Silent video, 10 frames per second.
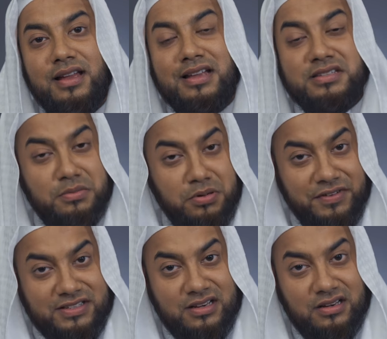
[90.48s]
as the
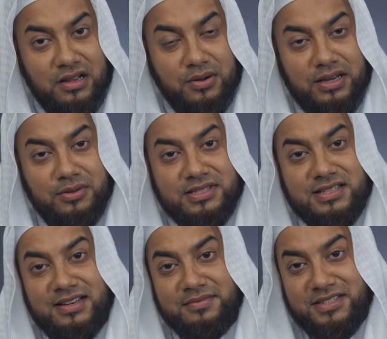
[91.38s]
Prophet sallallahu alaihi
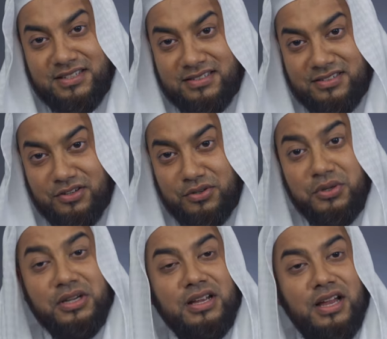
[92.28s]
wasallam did
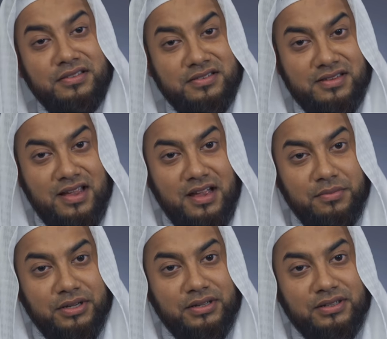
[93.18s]
so, and the
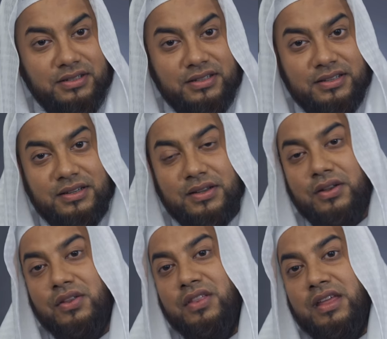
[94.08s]
Sahaba,
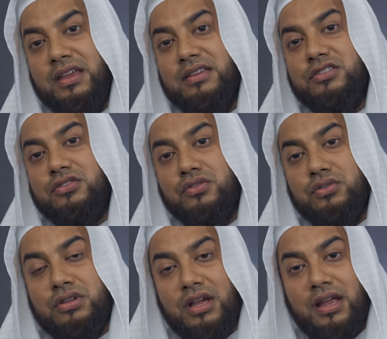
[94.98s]
they
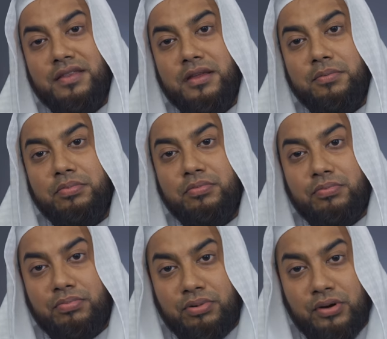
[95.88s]
stood and they
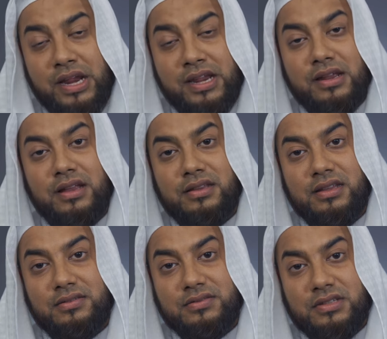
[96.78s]
prayed and
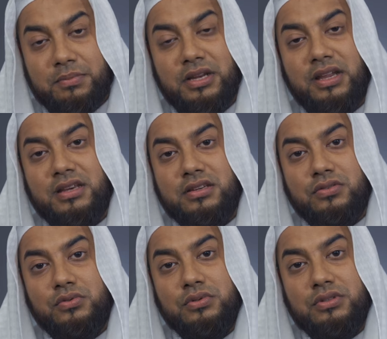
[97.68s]
they supplicated
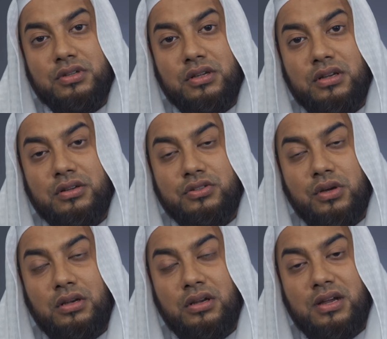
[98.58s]
to
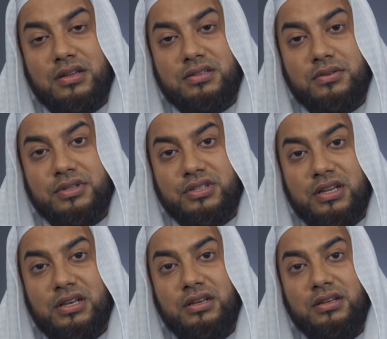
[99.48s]
Allah Azza wa
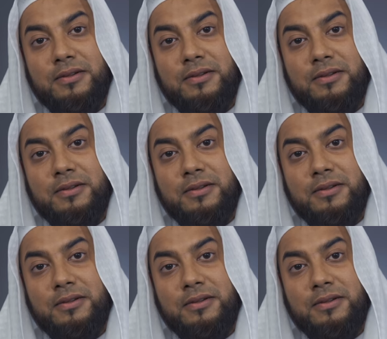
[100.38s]
Jal